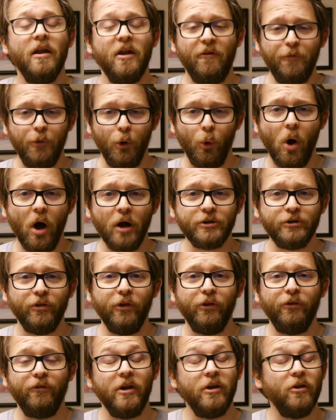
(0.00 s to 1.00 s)
Now, if you're
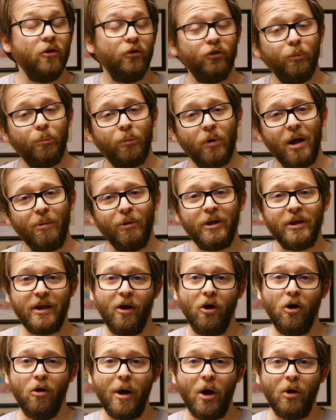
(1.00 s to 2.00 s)
watching these videos, you probably
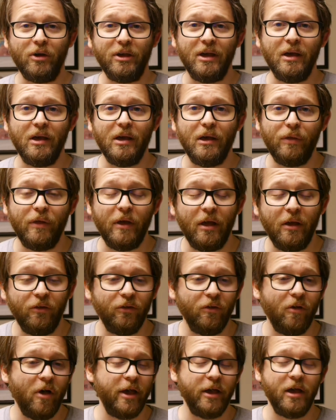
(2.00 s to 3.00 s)
care about geeky
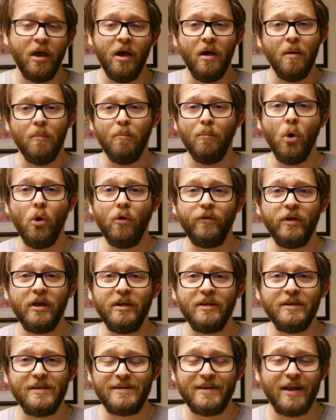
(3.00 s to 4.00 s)
things like
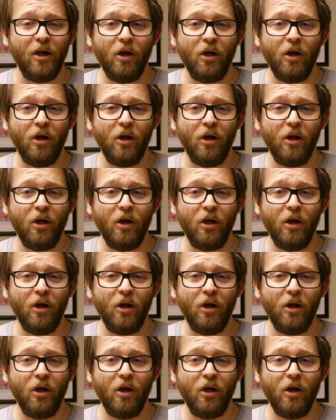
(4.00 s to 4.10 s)
movies,